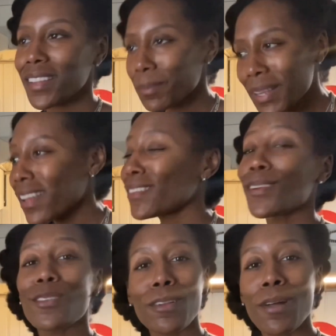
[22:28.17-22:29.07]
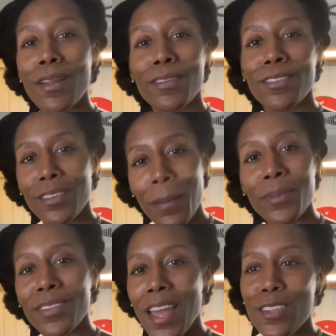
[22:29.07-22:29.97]
It's because there's a lot of steps
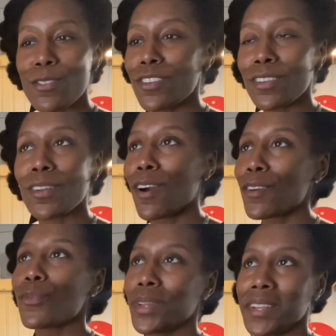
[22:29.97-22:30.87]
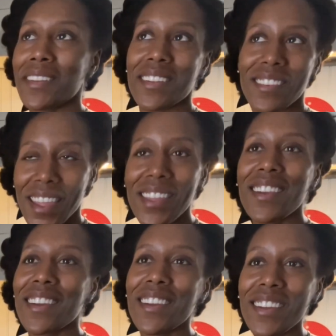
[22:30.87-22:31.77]
that you just aren't willing to take